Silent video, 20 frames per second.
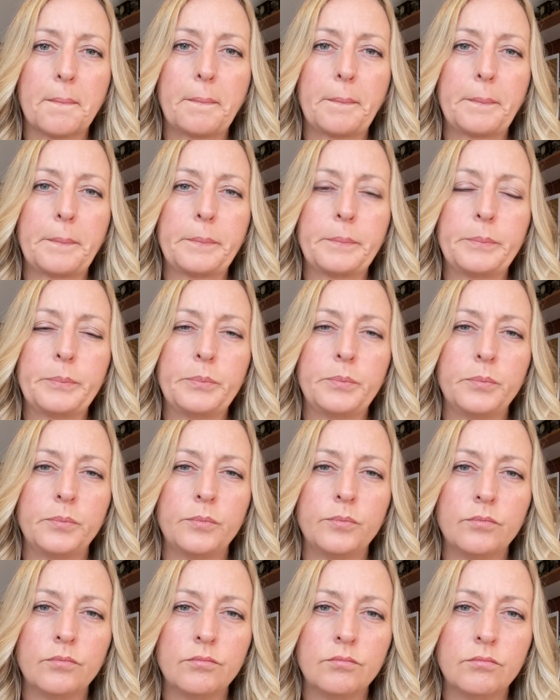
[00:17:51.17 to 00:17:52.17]

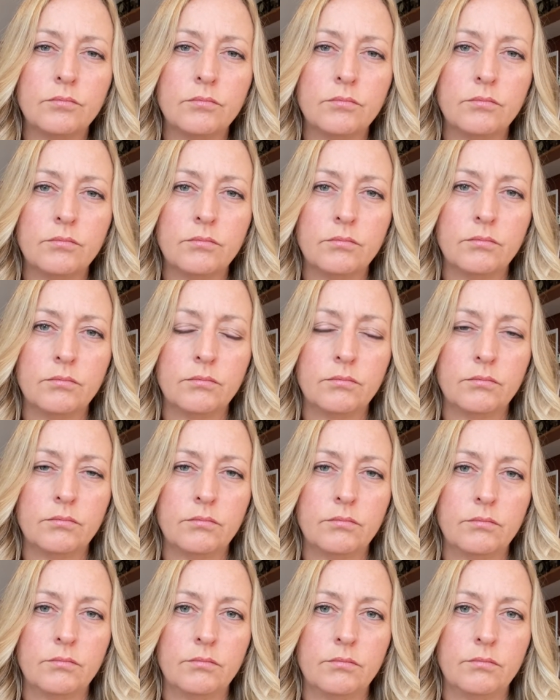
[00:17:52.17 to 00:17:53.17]

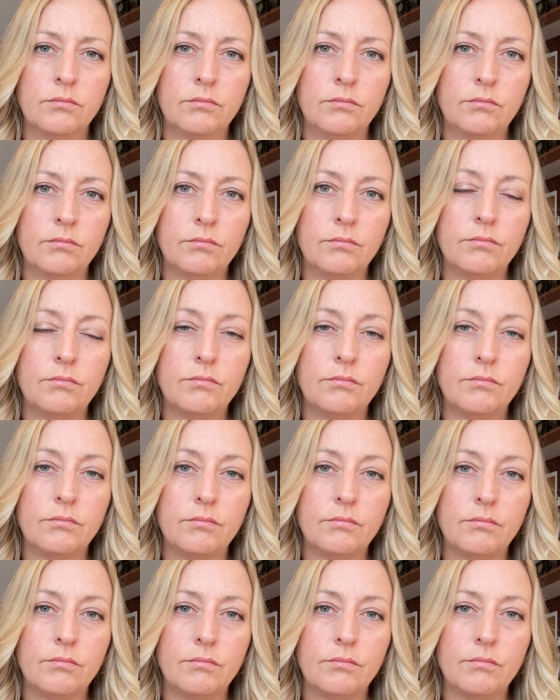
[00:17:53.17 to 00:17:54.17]

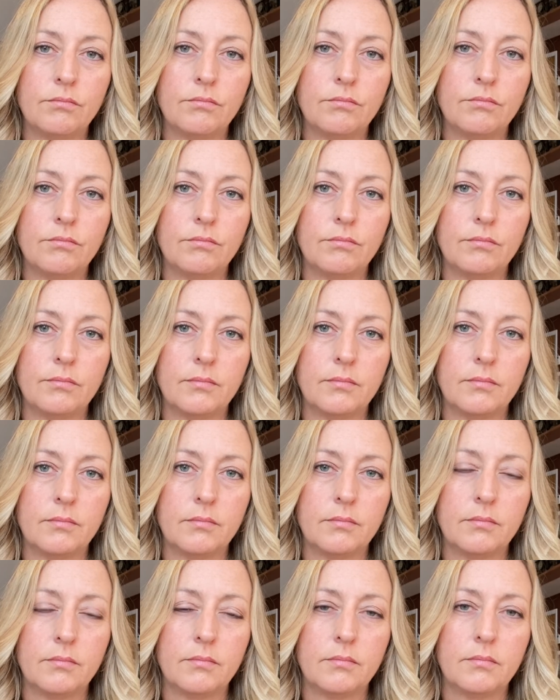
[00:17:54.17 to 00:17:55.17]

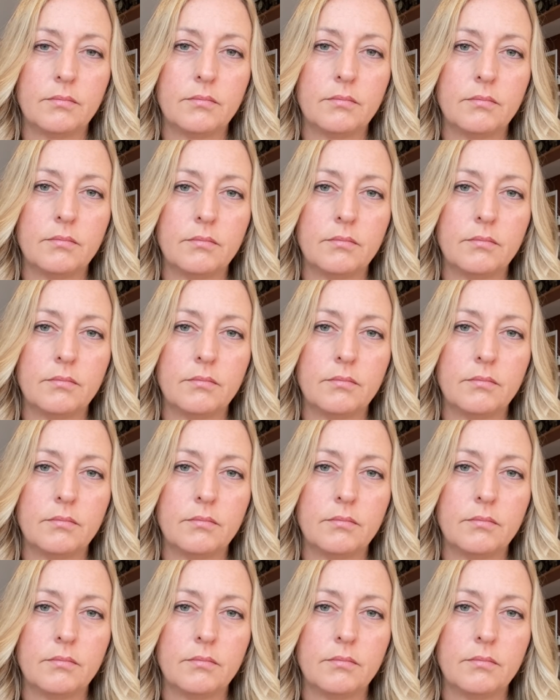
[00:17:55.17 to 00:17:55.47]
Nothing is said.